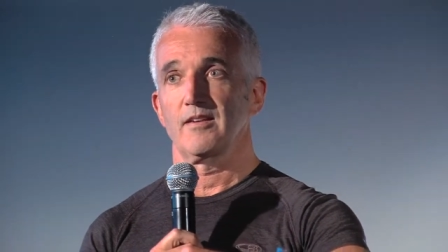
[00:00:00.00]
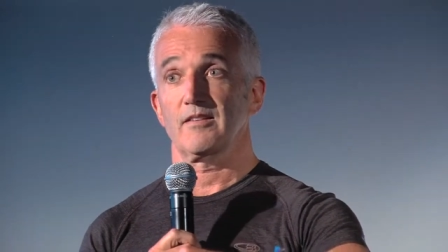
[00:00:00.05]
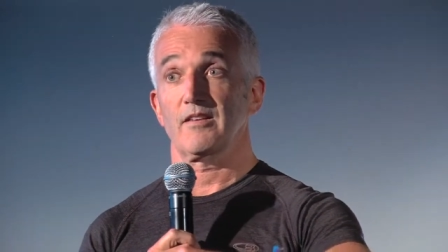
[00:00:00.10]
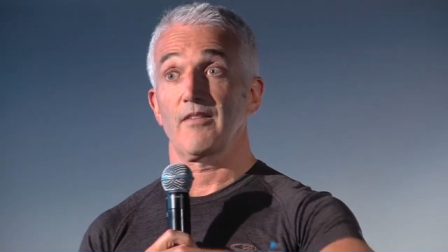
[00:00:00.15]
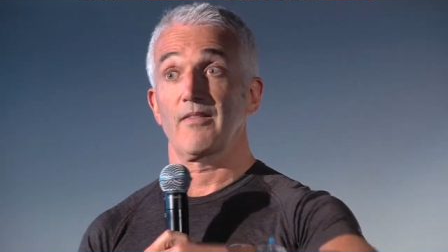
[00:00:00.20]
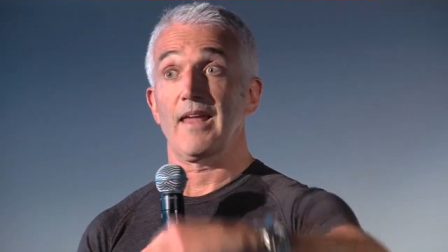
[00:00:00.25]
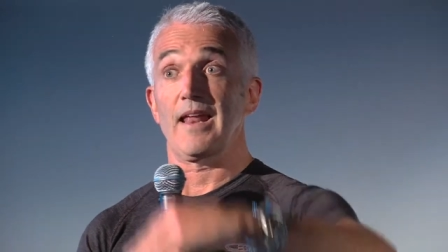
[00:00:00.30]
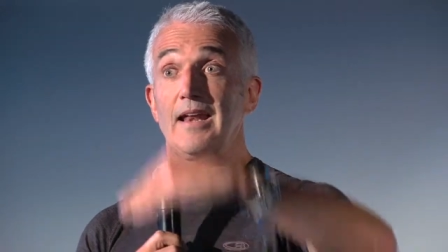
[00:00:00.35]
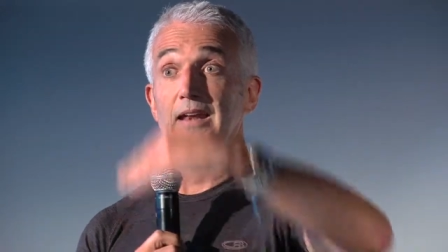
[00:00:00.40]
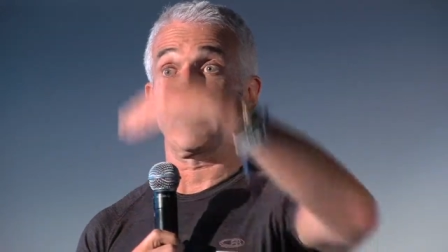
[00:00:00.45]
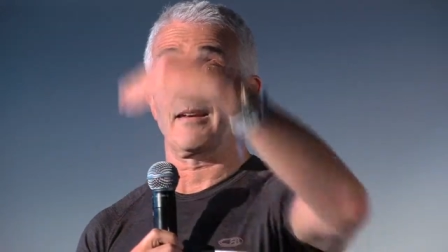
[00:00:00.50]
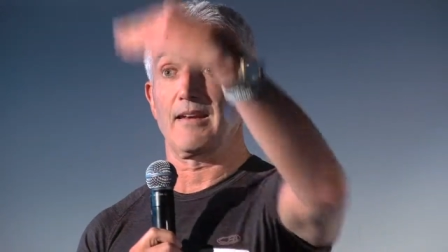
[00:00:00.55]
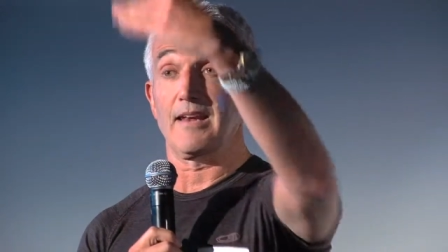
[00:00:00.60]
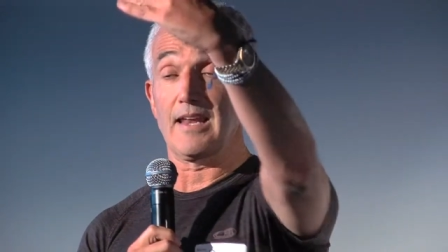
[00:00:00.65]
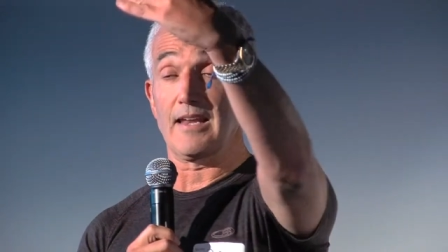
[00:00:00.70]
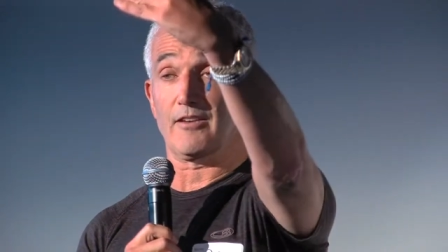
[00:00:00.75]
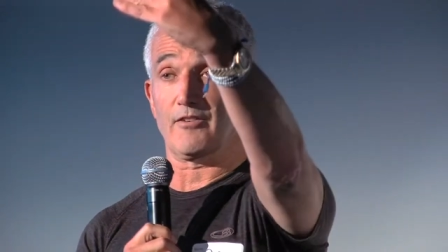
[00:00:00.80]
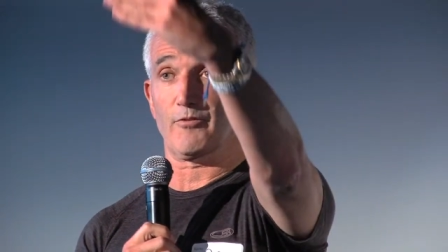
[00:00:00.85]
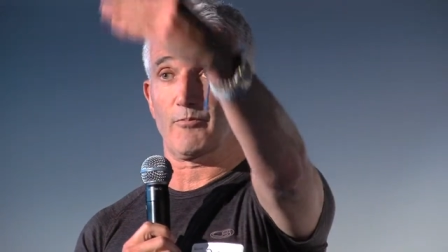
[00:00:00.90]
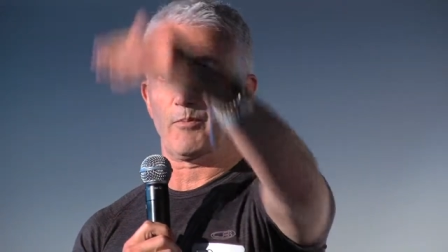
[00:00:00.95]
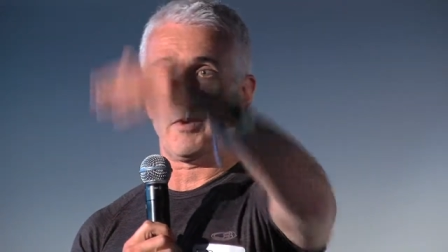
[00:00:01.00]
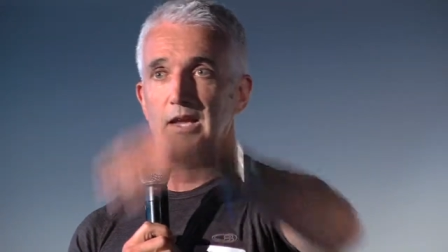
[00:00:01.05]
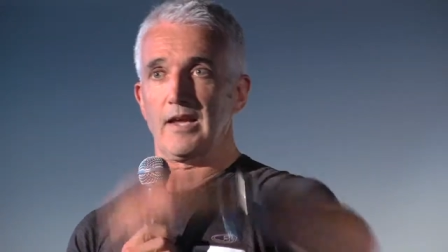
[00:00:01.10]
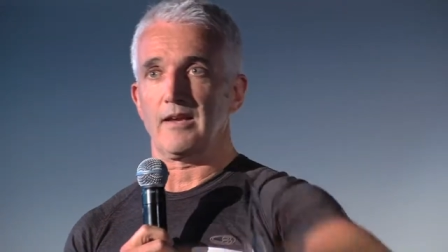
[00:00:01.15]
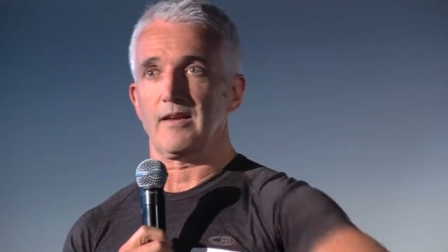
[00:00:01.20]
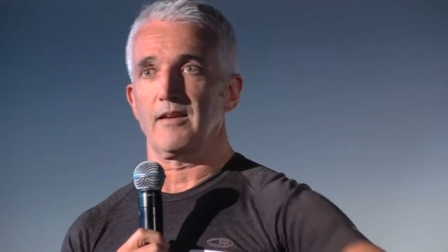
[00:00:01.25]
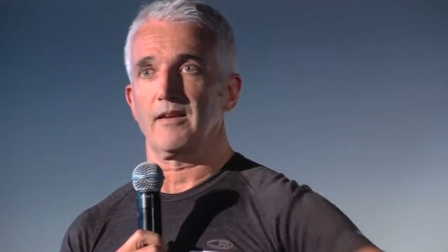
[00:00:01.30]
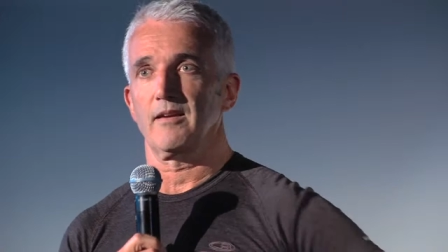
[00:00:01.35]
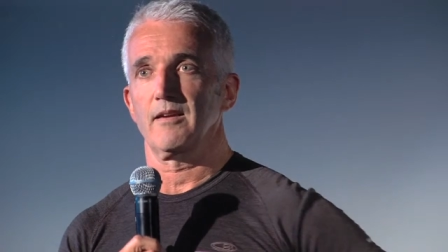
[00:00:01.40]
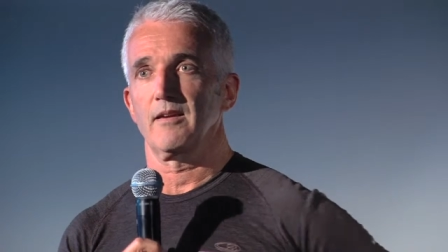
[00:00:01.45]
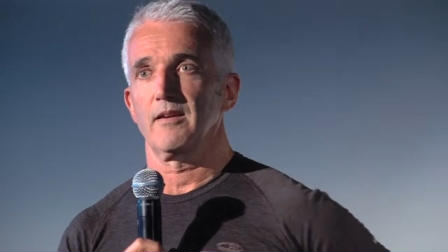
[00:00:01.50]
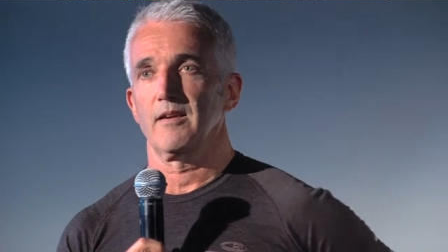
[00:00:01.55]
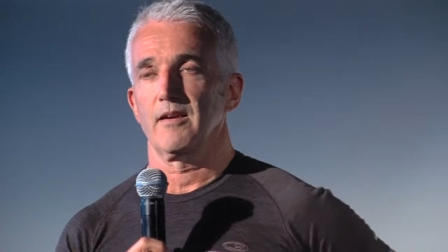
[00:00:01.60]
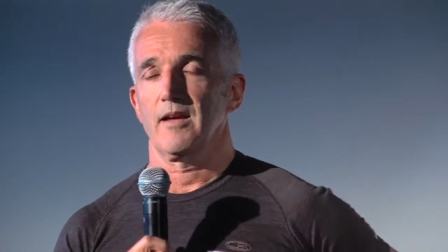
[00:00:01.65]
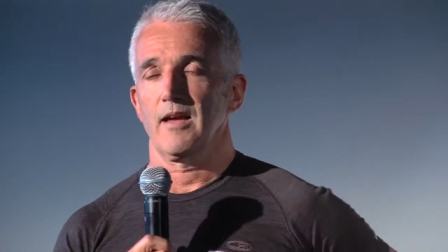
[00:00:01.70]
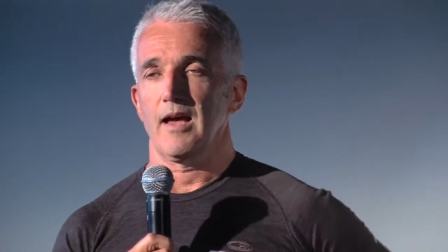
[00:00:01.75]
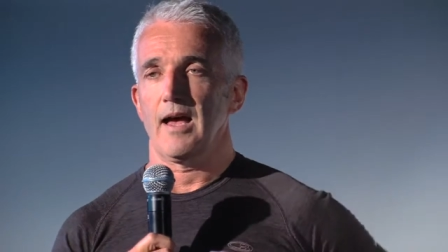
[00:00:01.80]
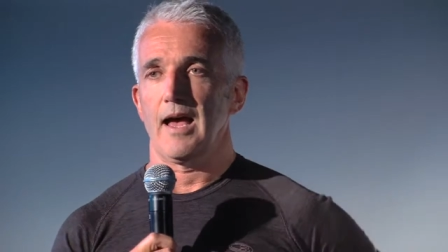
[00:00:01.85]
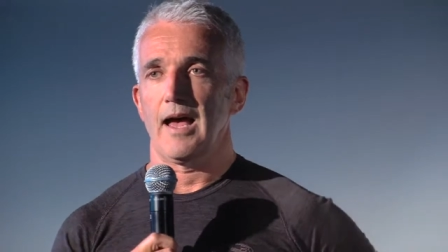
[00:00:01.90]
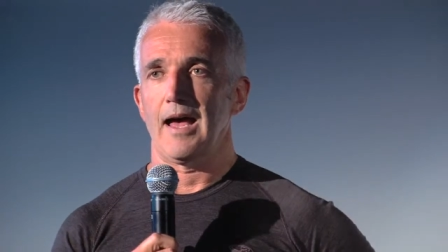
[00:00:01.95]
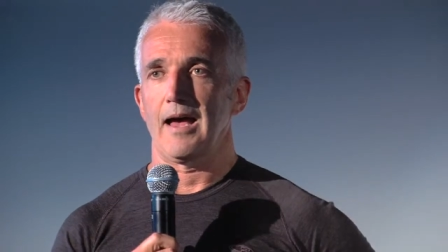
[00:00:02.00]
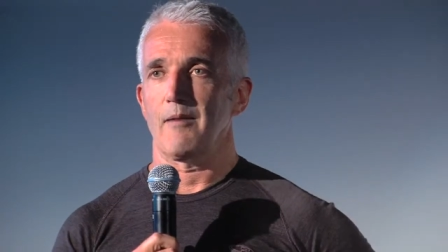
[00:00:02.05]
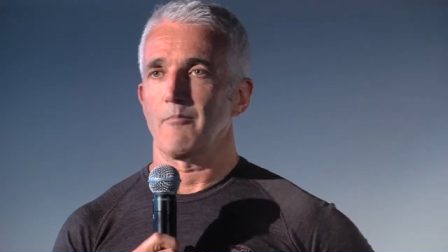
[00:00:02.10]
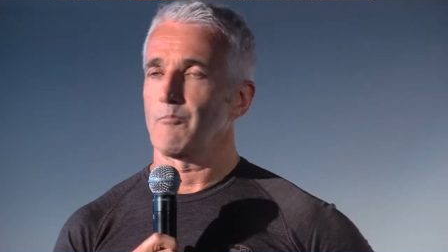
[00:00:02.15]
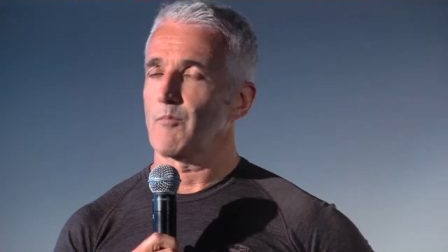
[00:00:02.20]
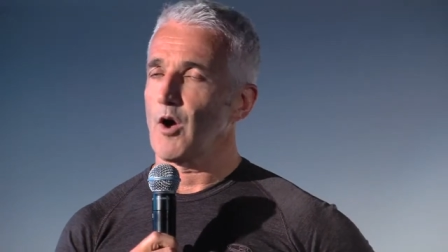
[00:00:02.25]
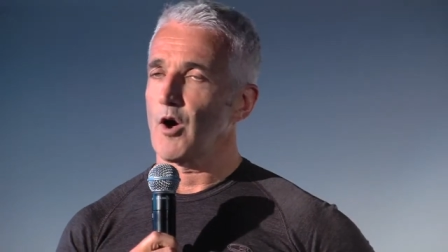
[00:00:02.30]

to that next big uh,